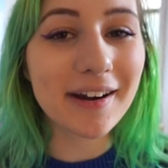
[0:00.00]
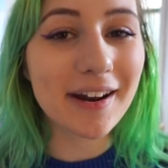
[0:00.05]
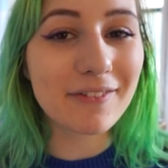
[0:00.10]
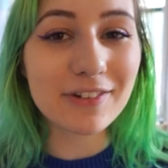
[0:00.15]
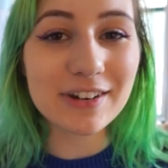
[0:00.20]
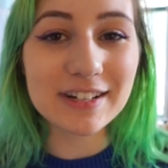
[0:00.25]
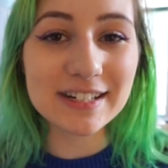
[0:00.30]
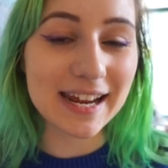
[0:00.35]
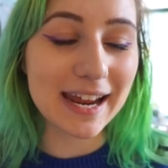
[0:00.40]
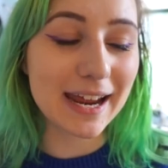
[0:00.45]
it
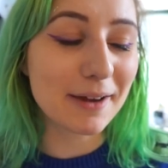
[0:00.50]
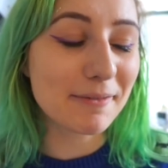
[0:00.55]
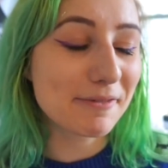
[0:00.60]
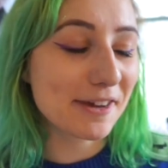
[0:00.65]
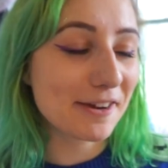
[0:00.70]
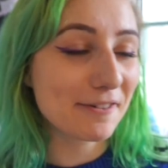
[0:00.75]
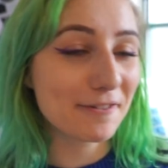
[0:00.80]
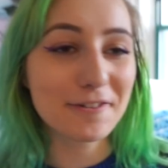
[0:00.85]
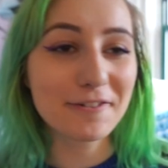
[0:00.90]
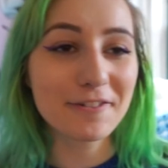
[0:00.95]
every day. I'm
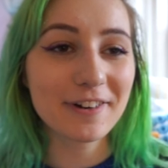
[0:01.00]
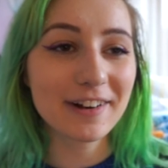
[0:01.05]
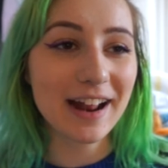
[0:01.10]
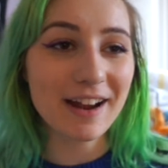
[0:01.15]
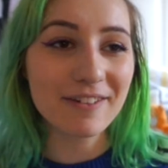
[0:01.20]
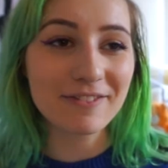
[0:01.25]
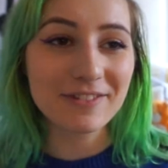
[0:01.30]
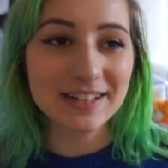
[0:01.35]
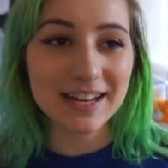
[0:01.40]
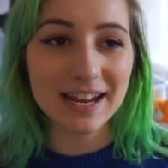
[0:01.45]
thankful for it
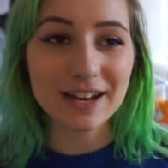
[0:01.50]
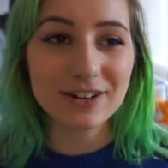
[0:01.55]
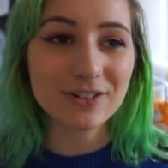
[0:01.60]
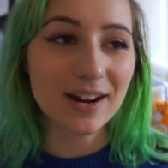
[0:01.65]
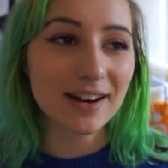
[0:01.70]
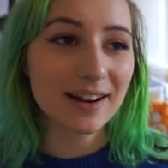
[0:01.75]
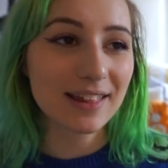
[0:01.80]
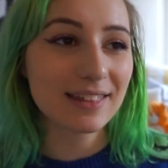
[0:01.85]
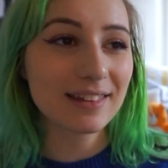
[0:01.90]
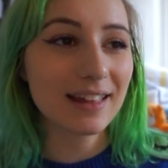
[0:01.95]
every day. I
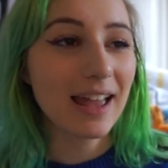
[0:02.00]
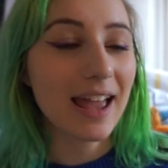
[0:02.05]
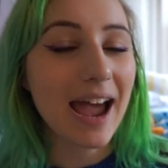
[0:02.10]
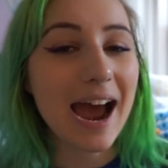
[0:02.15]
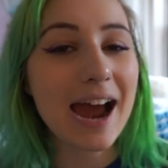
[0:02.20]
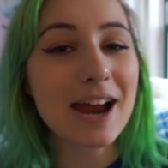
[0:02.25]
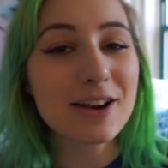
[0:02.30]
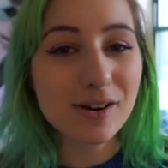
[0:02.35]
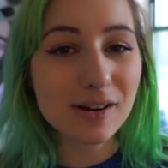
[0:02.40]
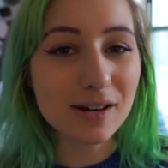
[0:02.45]
try to
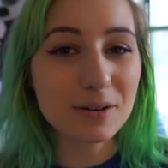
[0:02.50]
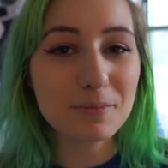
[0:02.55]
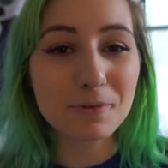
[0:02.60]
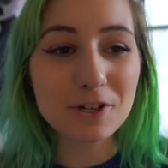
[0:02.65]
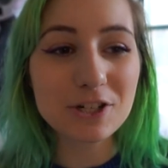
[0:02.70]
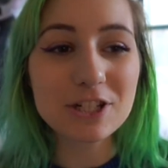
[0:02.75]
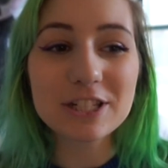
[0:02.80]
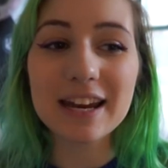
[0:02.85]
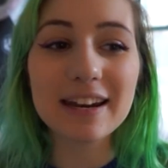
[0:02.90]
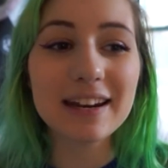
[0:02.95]
I try to
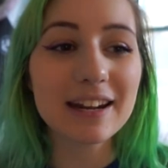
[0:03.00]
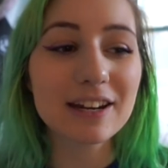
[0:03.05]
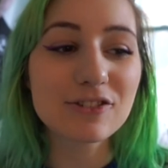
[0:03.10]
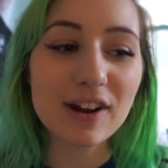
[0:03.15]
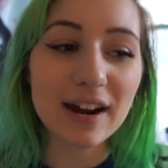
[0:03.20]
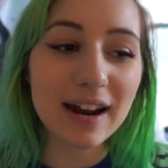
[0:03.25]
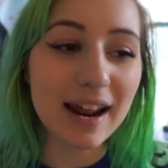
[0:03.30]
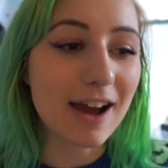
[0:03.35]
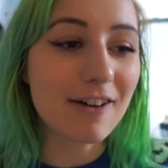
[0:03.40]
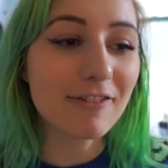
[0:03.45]
appreciate it. I
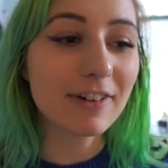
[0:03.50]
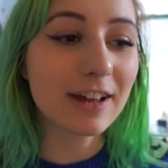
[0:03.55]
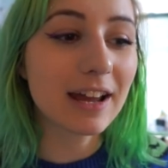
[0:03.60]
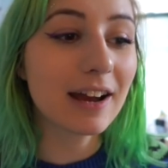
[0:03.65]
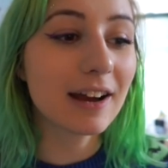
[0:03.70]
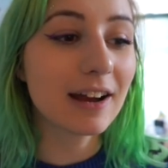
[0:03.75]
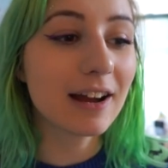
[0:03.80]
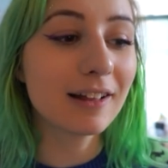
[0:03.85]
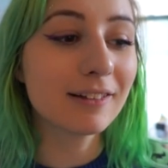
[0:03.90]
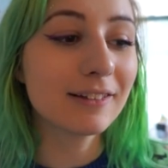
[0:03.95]
try to have
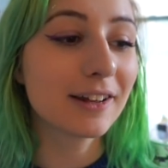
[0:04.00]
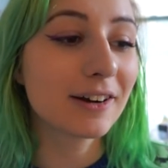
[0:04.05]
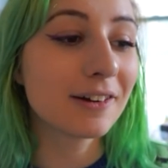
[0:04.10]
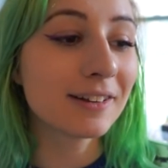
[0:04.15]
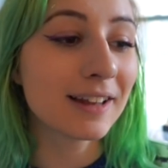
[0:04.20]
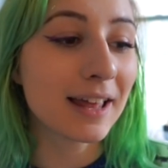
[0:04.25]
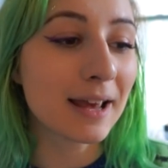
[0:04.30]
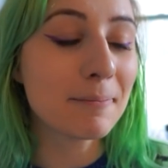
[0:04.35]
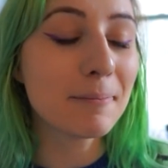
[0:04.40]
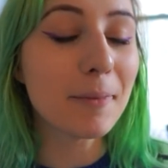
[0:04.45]
like a little
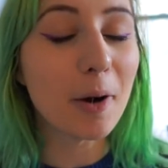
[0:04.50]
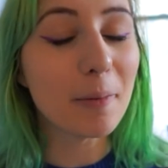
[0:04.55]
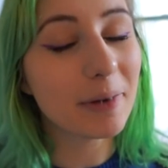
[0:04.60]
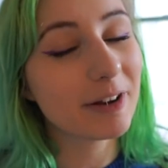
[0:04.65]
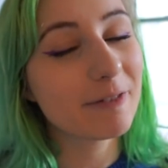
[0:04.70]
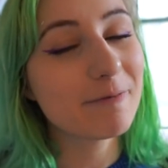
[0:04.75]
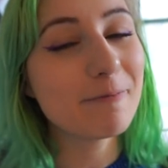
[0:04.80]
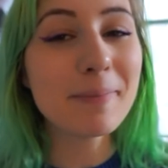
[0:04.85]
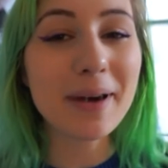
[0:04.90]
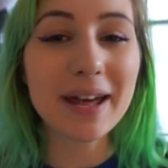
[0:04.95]
like moment
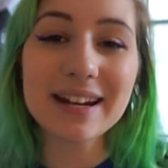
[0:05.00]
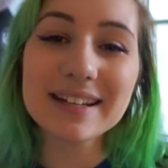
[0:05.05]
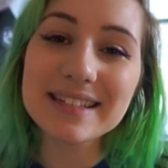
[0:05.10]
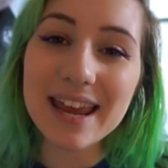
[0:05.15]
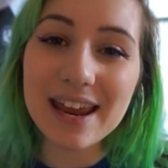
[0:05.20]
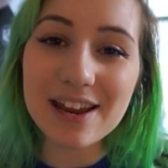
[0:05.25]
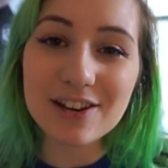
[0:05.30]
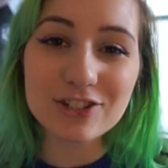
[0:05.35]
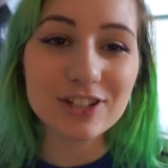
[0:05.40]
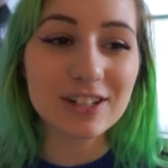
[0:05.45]
of
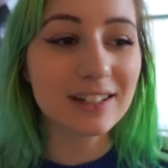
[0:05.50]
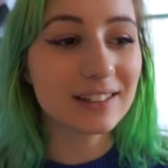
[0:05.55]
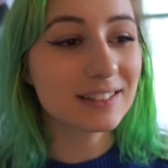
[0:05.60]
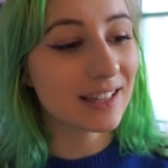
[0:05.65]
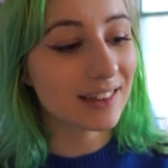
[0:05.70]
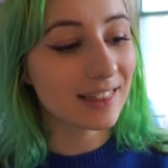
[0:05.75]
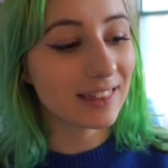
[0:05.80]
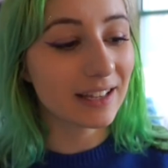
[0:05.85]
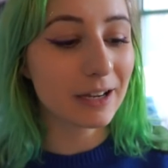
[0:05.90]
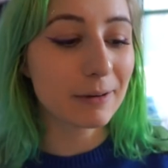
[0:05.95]
meditation
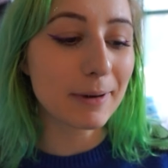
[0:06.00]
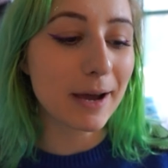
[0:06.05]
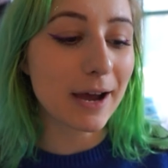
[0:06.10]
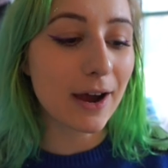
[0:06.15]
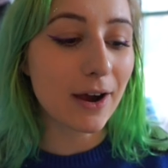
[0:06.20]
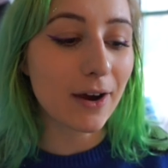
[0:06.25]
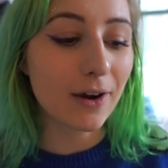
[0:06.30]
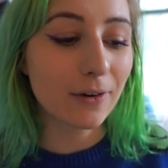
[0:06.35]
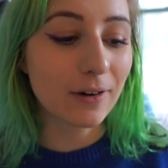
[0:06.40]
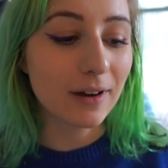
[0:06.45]
to think about
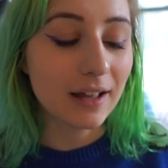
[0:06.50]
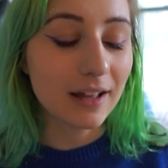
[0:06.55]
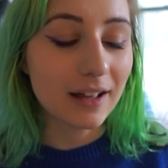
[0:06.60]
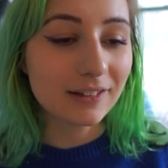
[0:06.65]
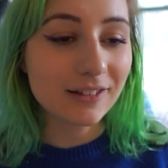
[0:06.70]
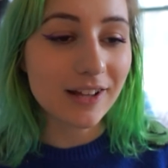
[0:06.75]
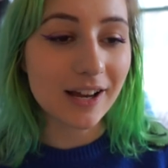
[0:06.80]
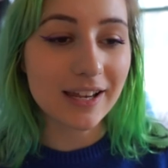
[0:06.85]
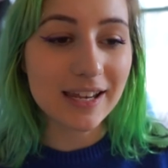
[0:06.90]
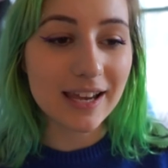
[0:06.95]
how
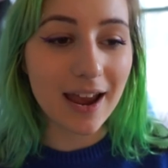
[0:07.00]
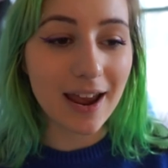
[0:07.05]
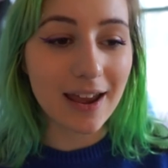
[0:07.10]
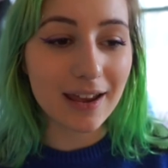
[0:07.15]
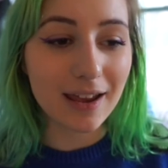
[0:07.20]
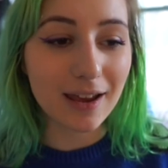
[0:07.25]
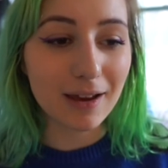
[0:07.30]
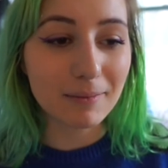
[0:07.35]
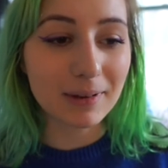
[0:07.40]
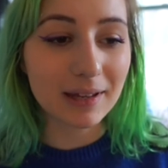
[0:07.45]
lucky I
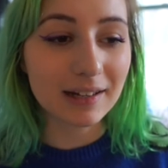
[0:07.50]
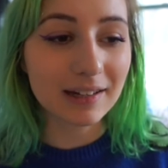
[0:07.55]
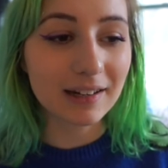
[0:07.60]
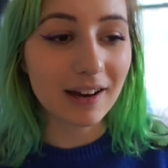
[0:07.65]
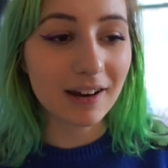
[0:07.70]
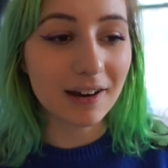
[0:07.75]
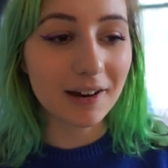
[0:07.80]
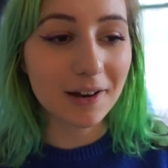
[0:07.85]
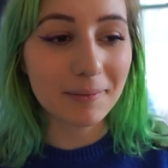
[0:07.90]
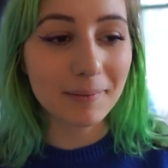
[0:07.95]
am and
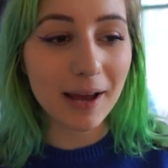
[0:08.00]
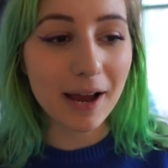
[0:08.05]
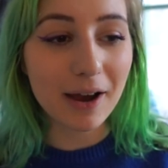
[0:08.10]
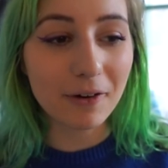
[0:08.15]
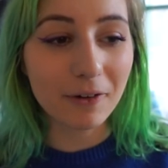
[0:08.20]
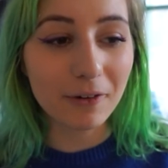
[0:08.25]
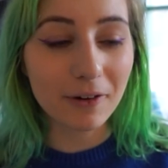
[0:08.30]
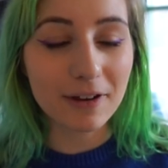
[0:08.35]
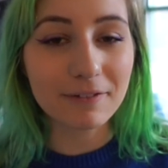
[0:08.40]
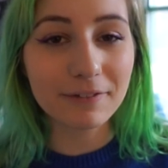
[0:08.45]
um, how
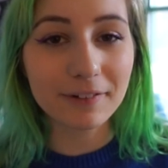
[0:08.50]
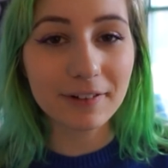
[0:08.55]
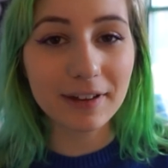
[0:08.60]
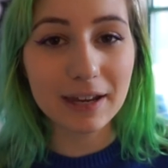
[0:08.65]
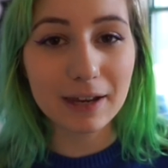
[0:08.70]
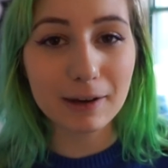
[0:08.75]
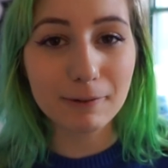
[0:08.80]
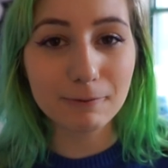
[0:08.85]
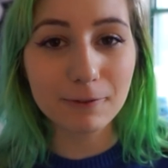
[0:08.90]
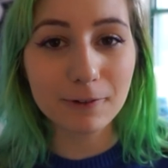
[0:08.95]
grateful I
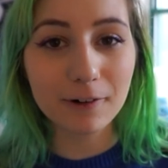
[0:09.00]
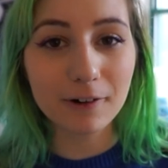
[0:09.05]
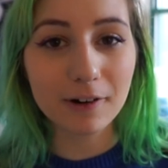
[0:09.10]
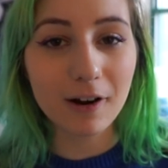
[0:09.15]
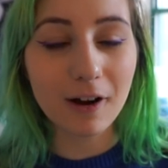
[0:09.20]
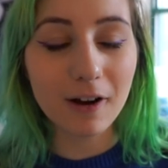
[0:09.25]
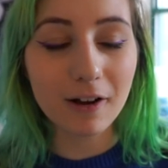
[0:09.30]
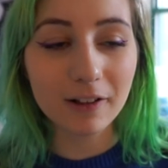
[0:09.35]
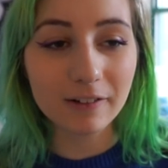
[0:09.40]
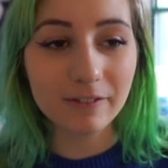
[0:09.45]
am for
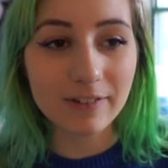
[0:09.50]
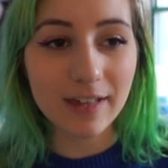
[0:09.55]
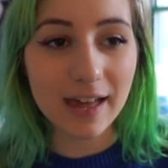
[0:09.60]
all of